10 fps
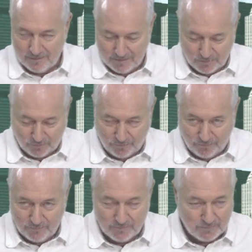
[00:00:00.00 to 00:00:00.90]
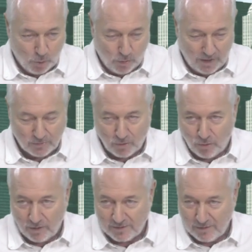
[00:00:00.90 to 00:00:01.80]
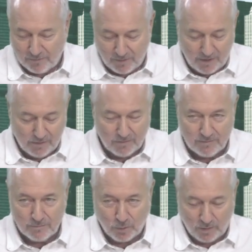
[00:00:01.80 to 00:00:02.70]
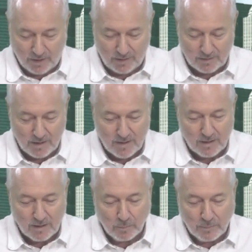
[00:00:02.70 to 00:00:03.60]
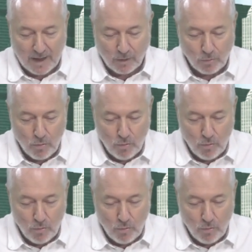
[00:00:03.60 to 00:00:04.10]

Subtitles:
las olas de frío polares, come down.